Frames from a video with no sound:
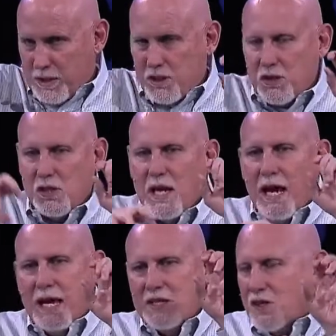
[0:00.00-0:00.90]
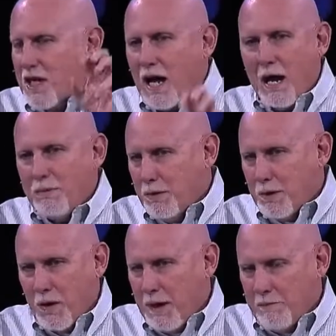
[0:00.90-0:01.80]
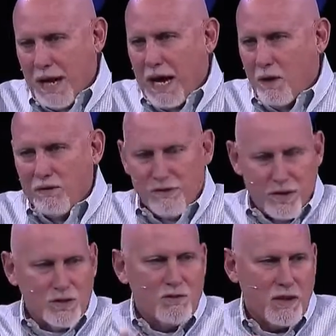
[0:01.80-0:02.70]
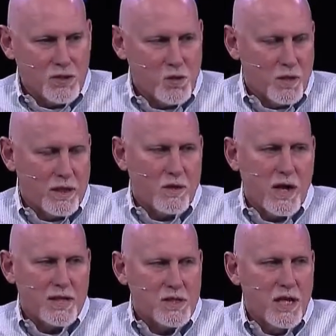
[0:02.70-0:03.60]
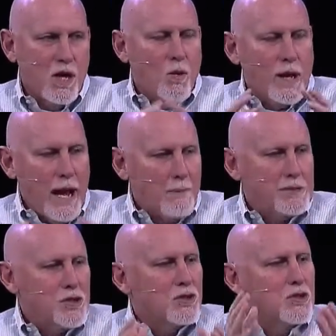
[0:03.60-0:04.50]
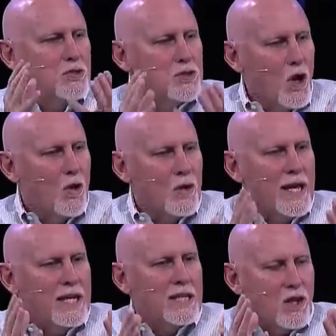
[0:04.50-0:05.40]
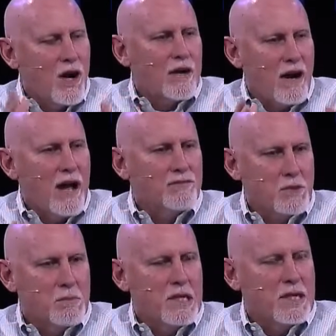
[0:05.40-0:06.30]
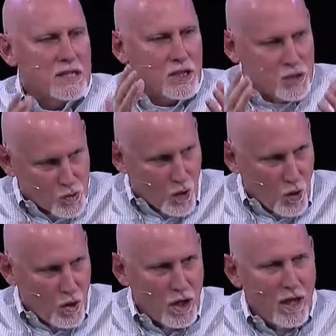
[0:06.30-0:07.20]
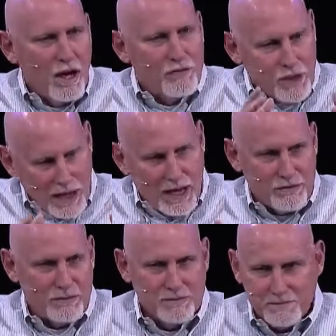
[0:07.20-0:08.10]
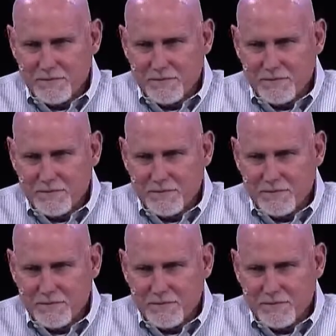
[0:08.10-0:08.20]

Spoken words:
riches and his incomparable great power for those of us who are in Christ, what happens is you don't any longer have to be in control of your life.